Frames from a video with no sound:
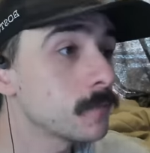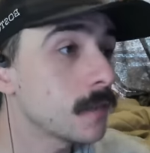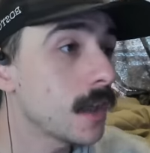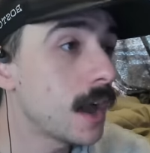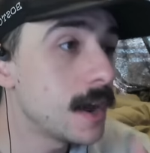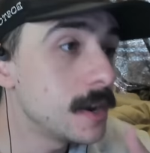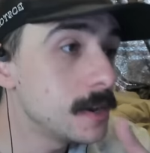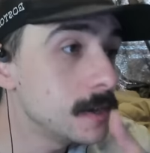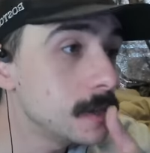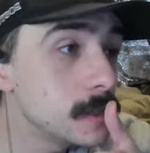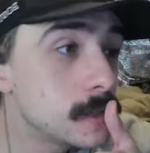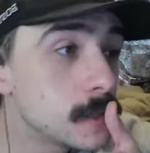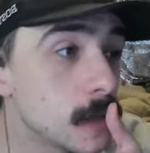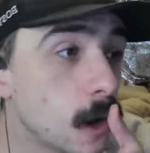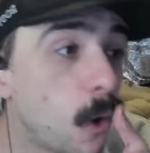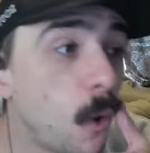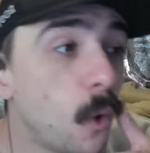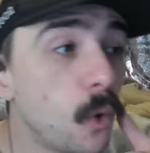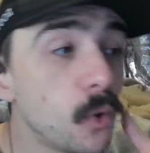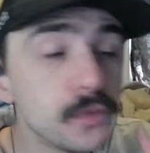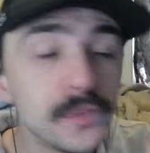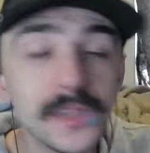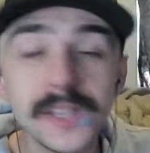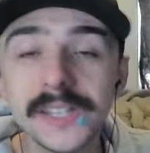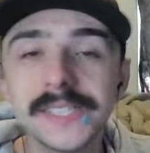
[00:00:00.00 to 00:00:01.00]
I need to
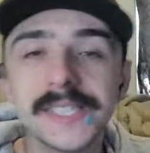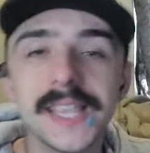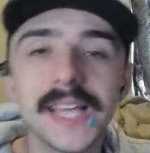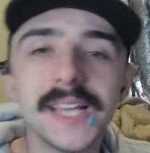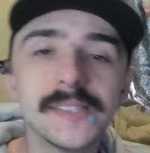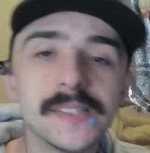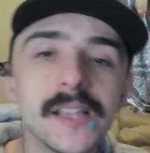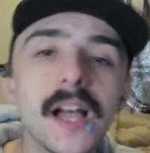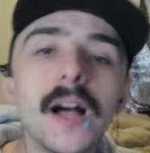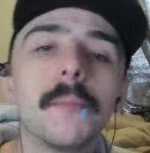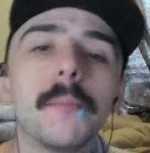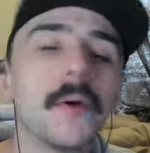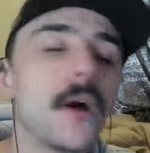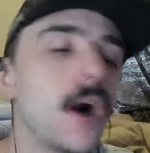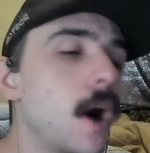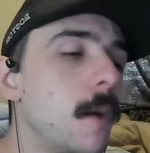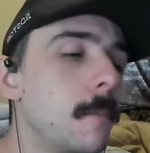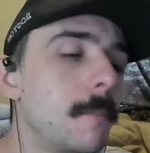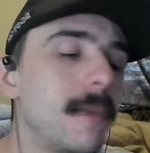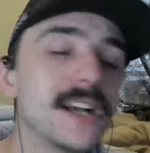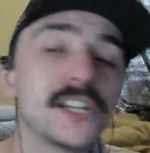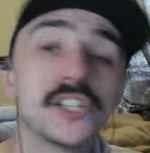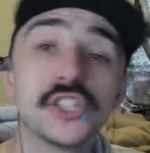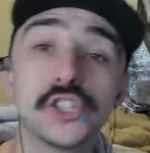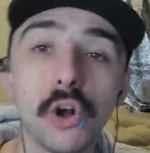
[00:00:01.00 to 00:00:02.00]
hold these things up on
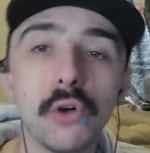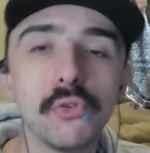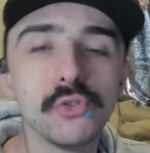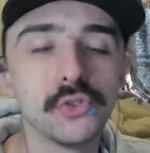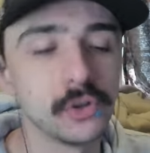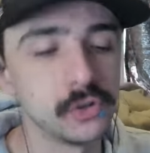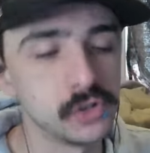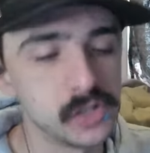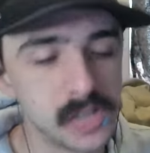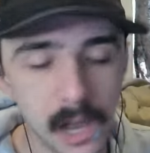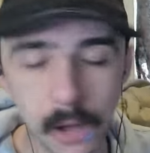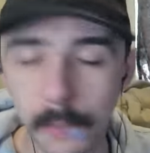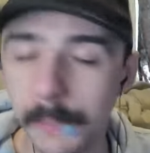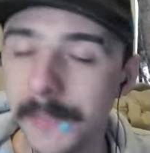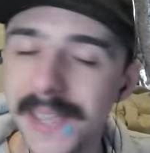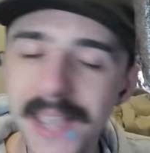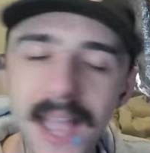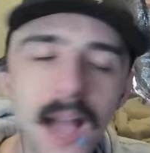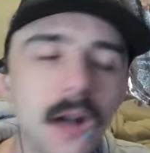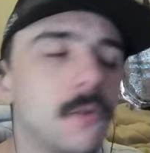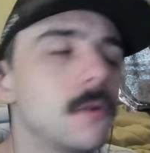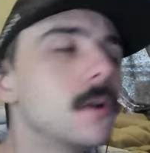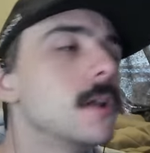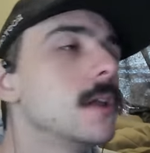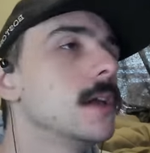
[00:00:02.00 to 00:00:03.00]
my shoulders. Help me
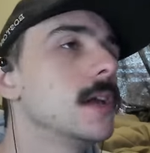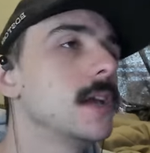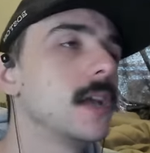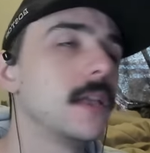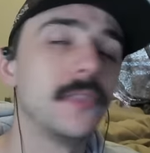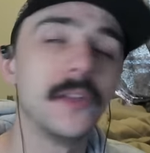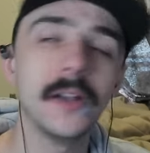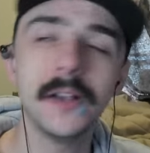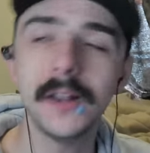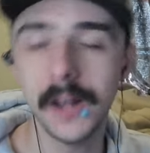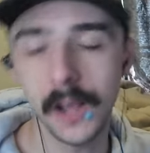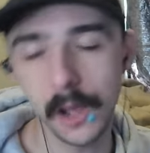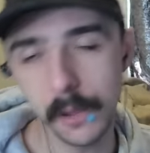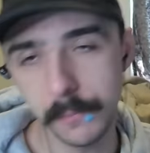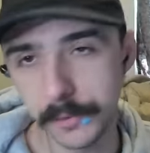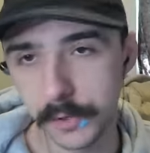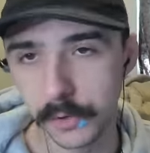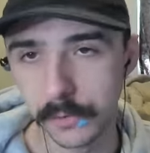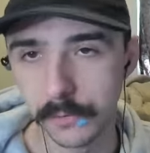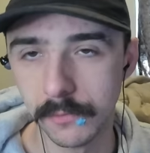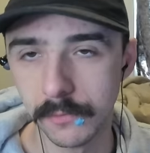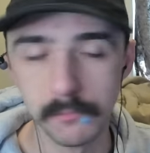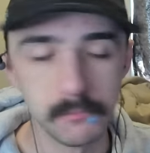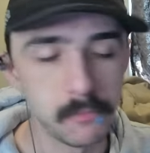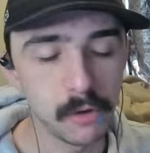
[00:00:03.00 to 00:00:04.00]
out. And they're gonna help you.
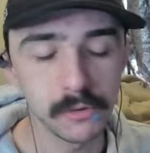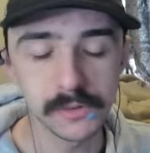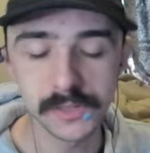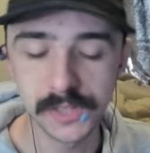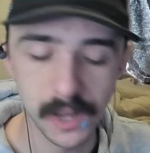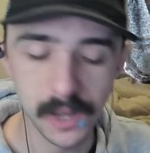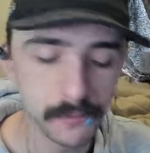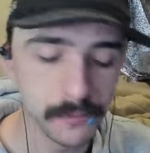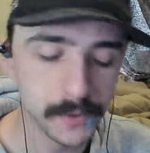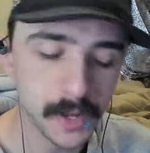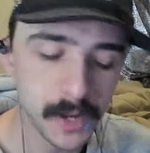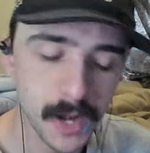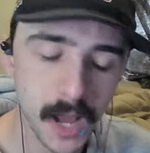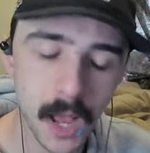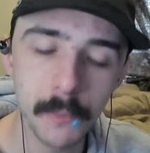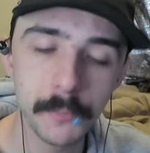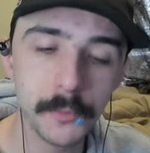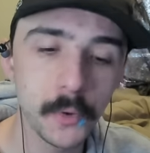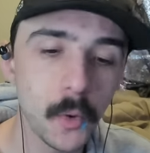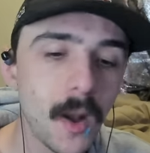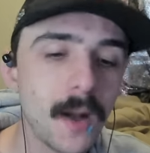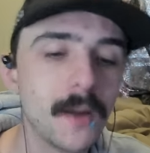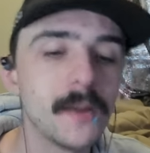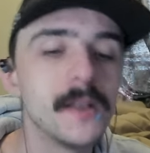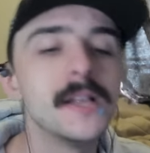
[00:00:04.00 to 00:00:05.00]
Most definitely gonna help
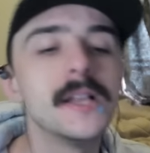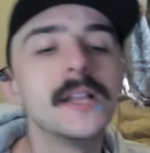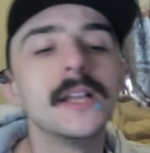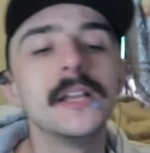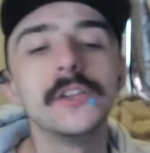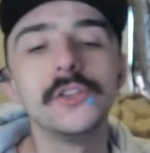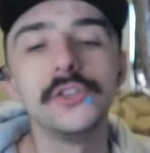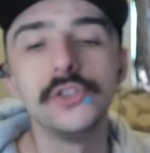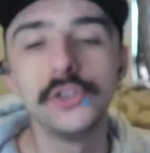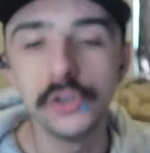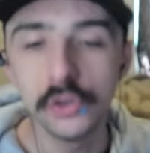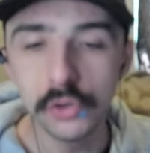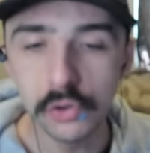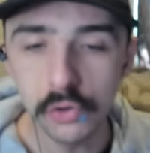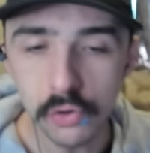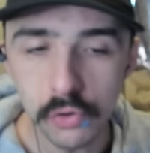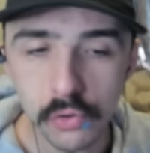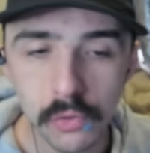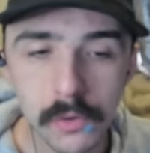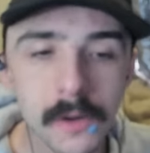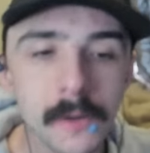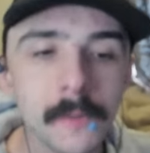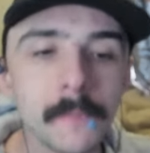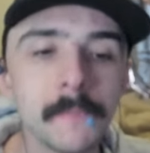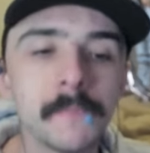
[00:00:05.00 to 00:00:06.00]
you out.
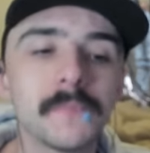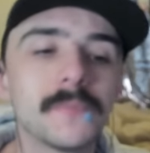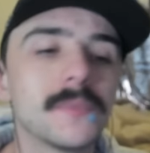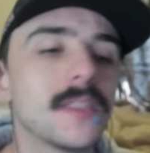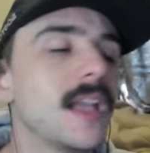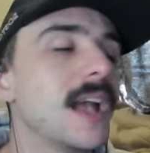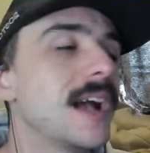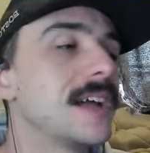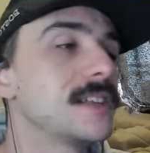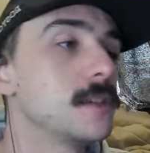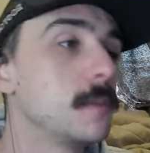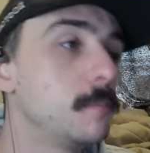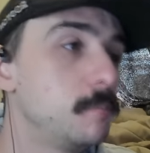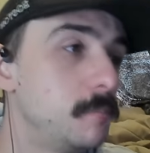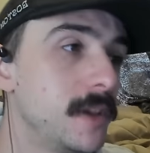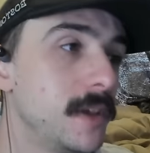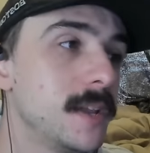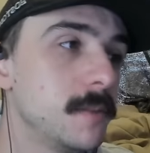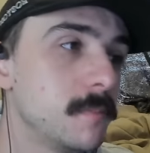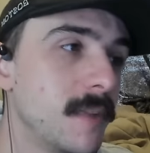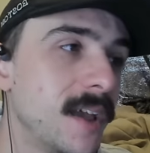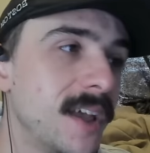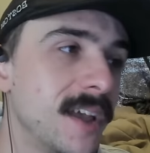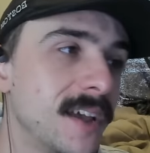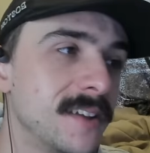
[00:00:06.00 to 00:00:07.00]
You, as a
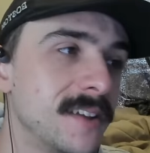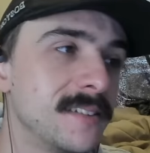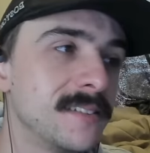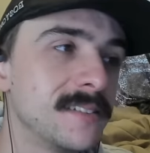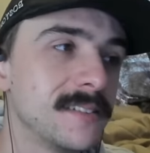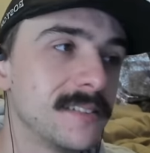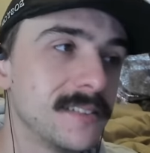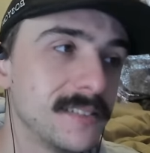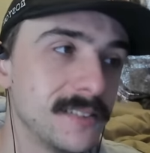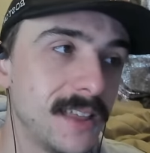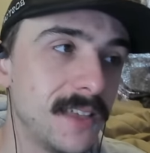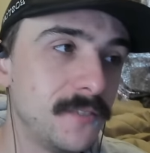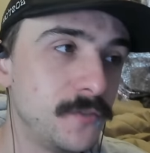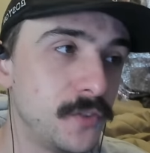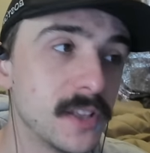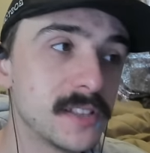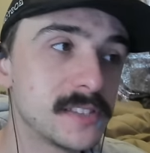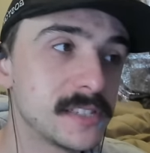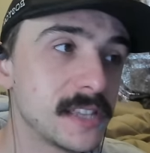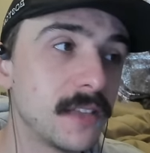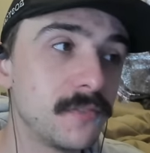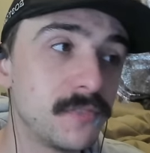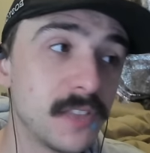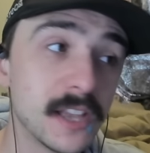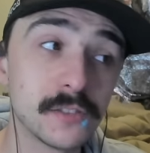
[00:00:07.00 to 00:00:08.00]
big man, if
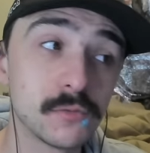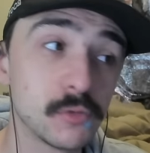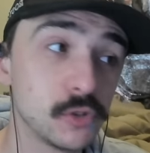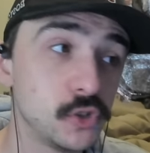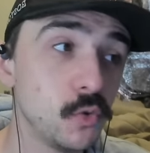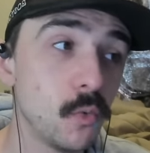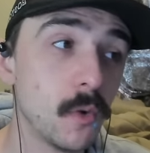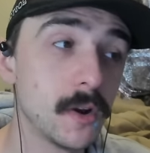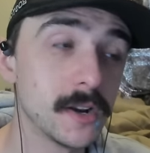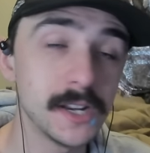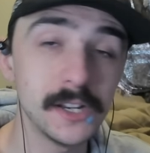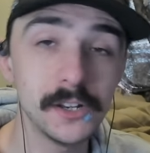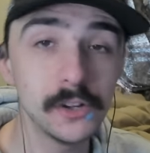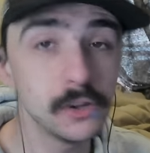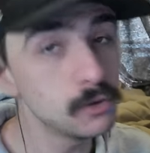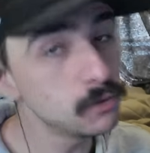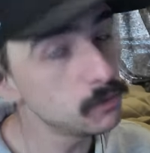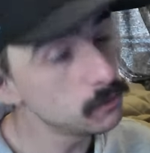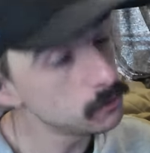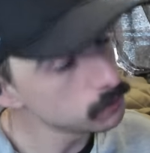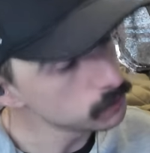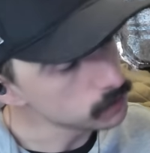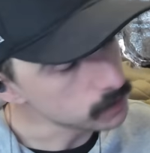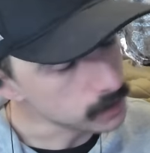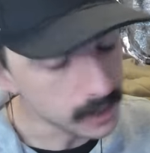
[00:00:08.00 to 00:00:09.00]
that's if that's what you want to
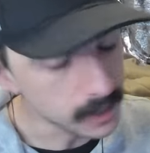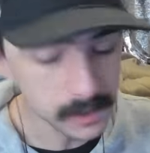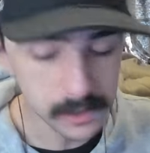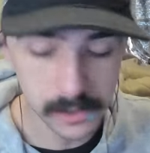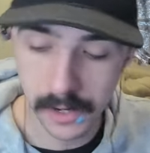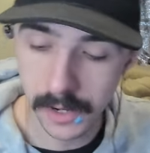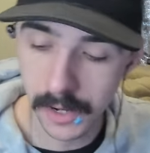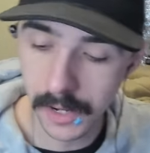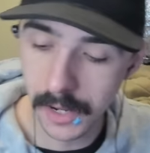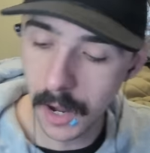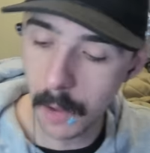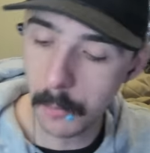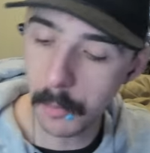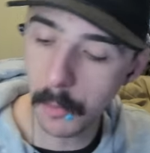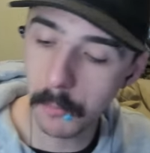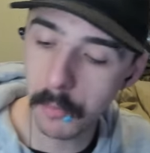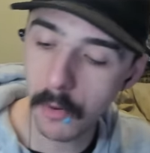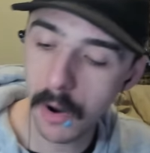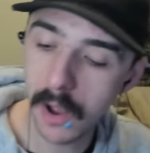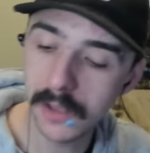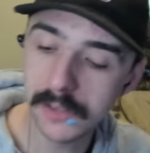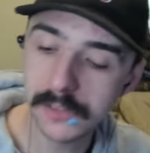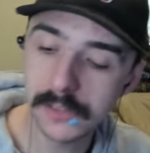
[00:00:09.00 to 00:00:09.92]
do, get it, get a couple bras.